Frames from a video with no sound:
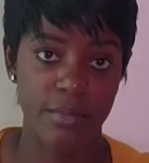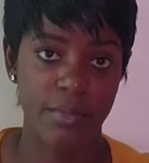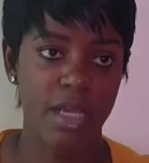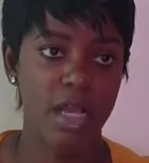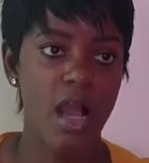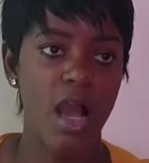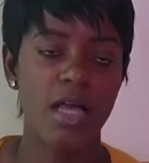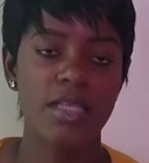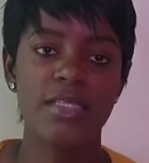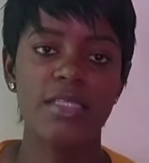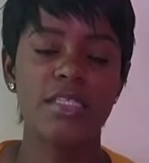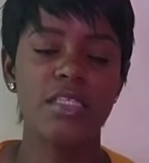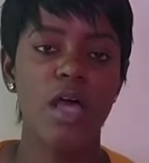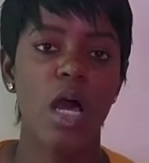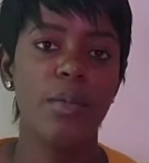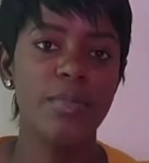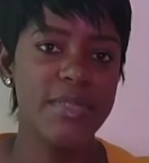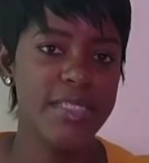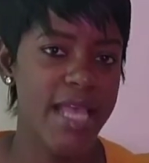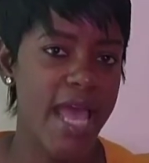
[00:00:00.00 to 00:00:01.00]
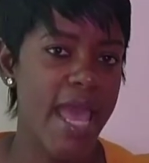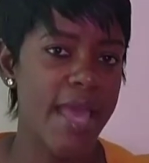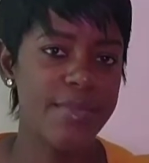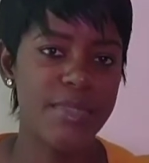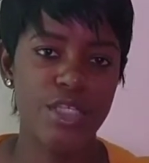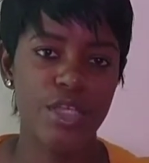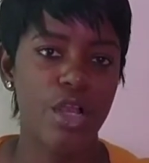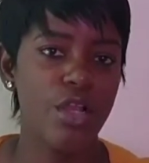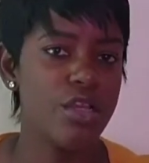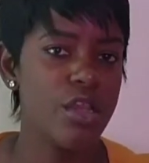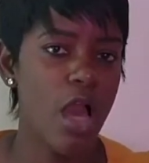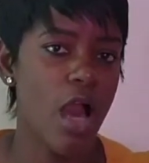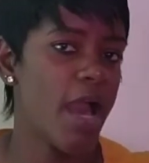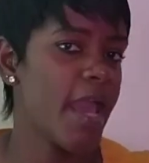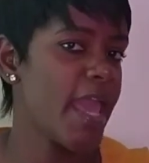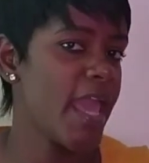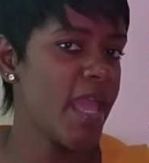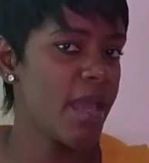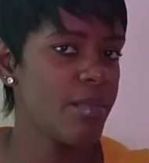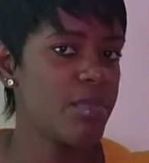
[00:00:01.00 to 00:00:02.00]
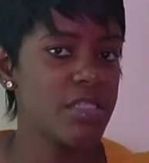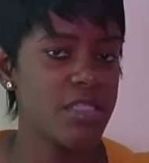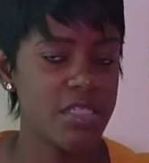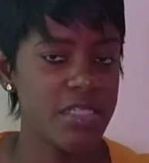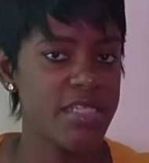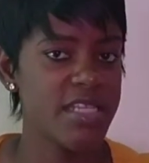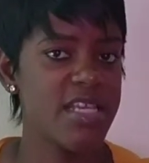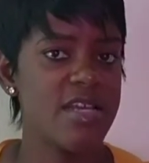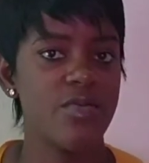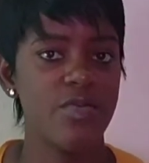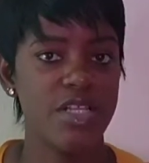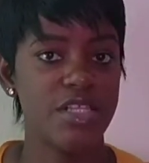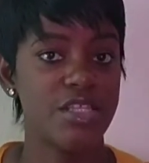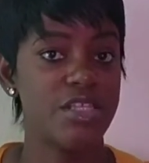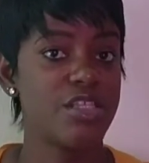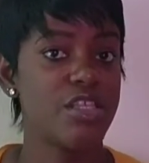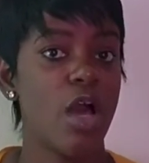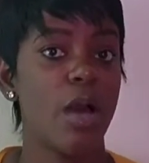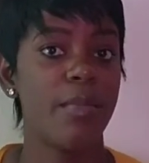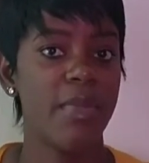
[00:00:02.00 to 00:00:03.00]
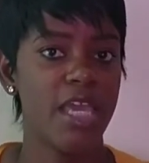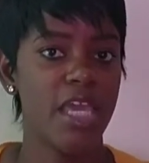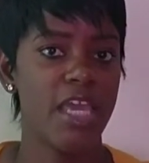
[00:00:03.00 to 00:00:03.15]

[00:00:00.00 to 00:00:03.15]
because sometimes you're not able to deal with some